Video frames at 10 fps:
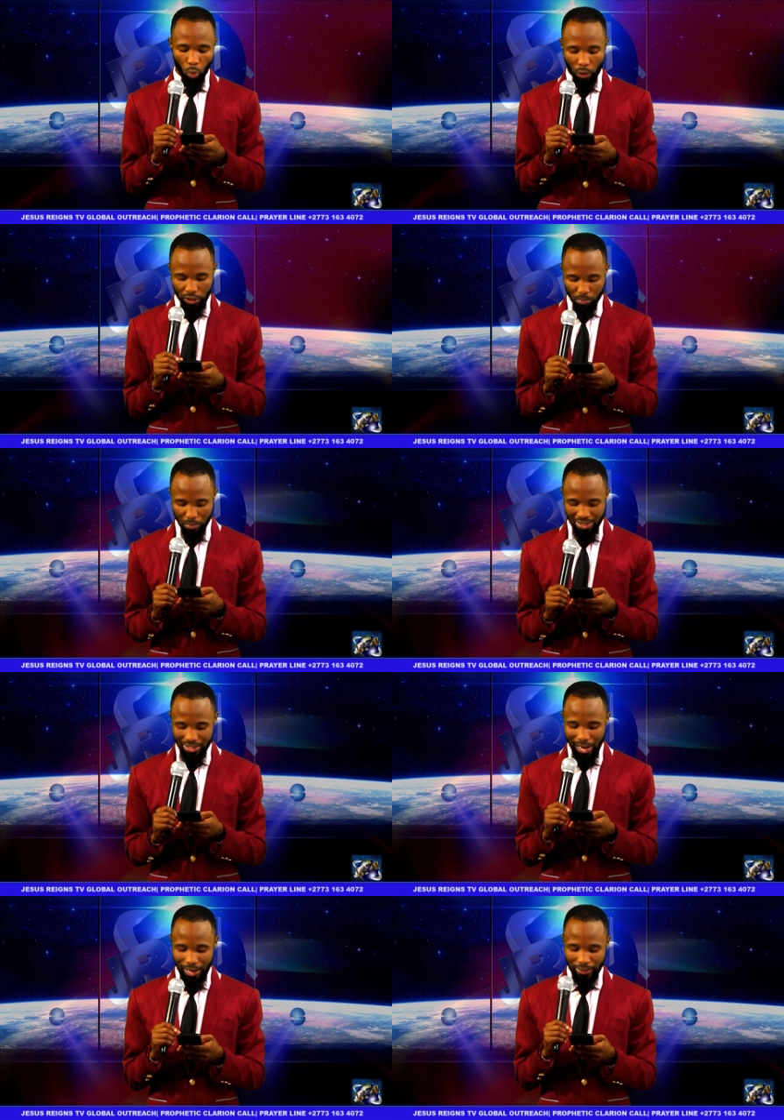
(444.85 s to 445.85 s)
which
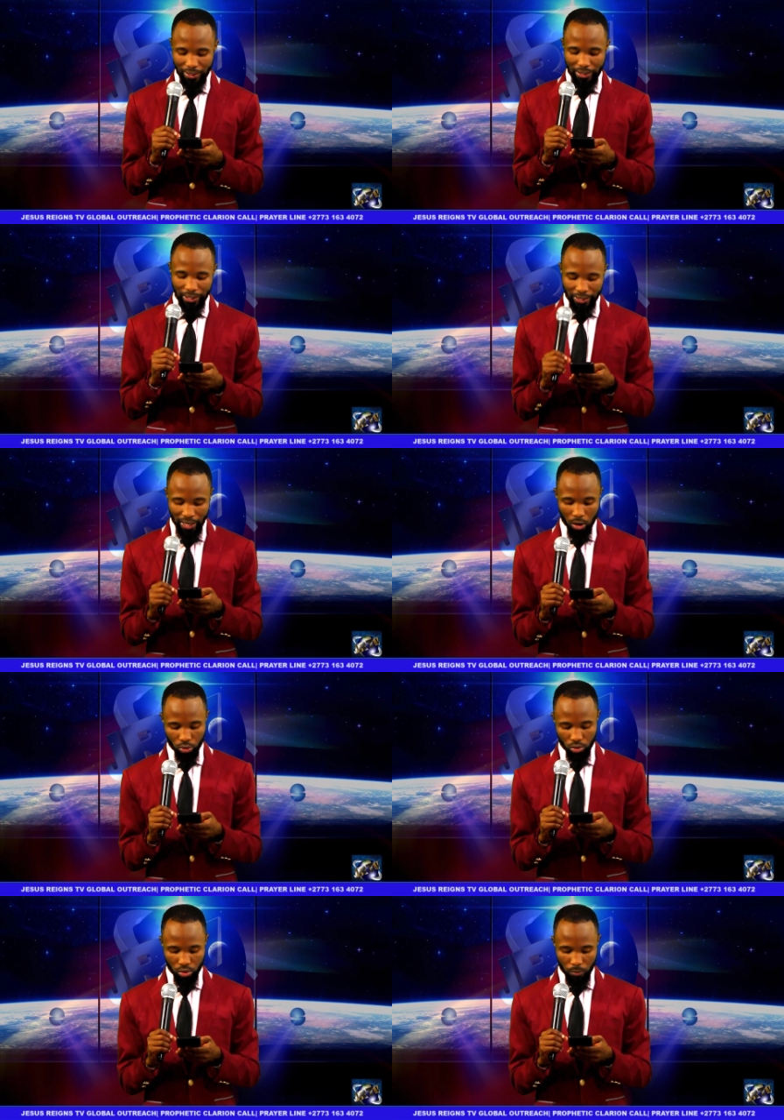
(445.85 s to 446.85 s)
meets under the
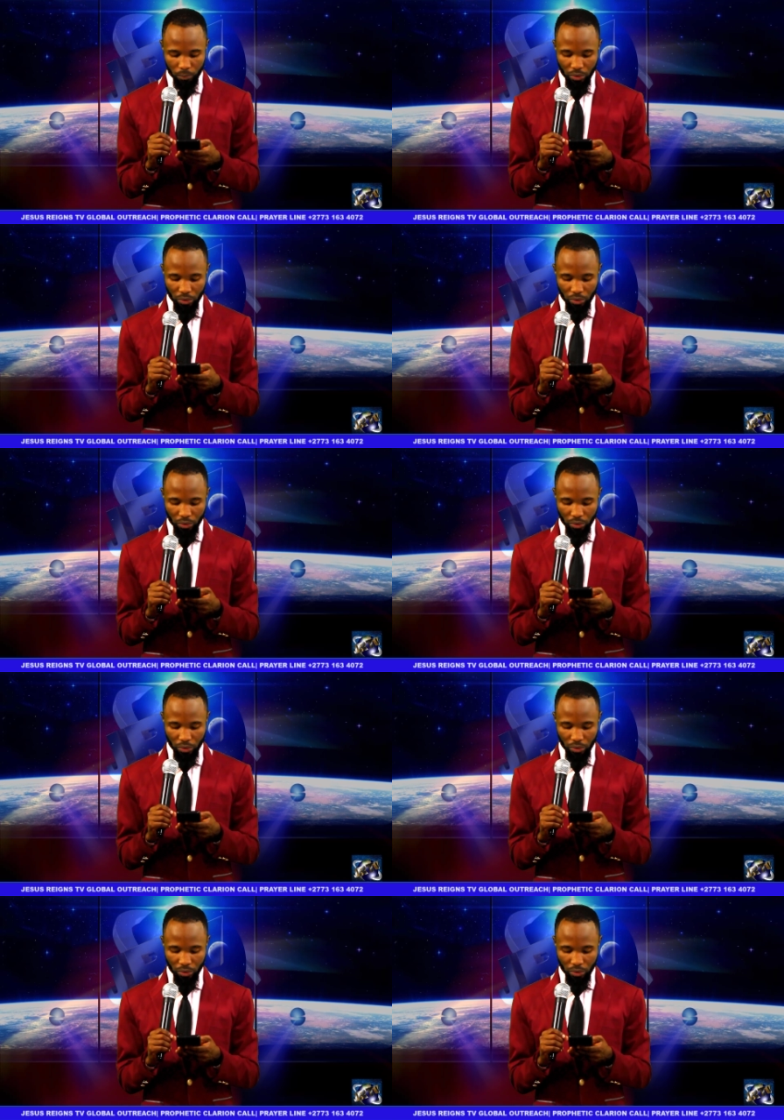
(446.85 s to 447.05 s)
ground